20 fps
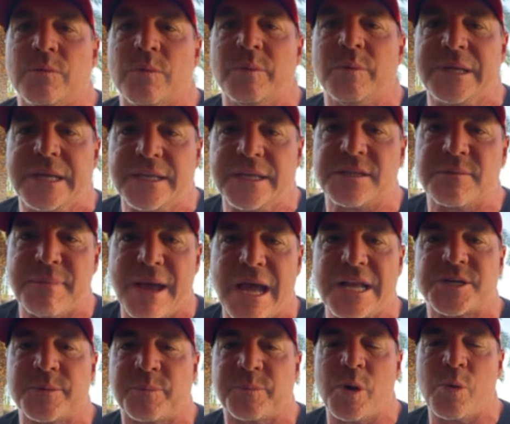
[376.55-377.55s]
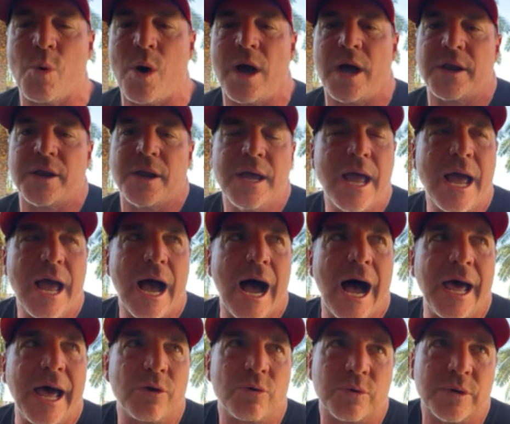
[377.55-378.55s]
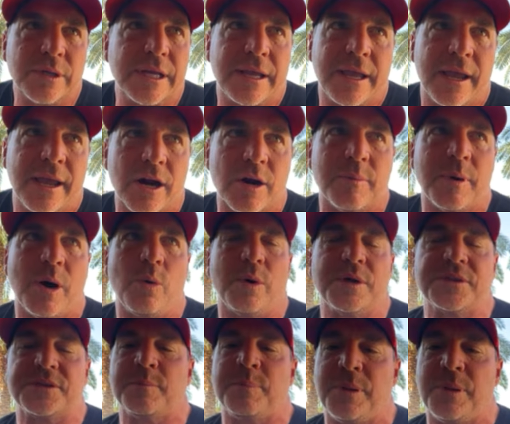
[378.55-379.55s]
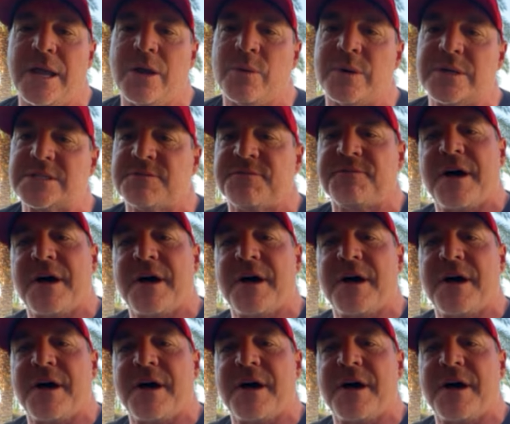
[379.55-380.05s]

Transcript: And when we get the matchup we want, I don't really care about what the play was.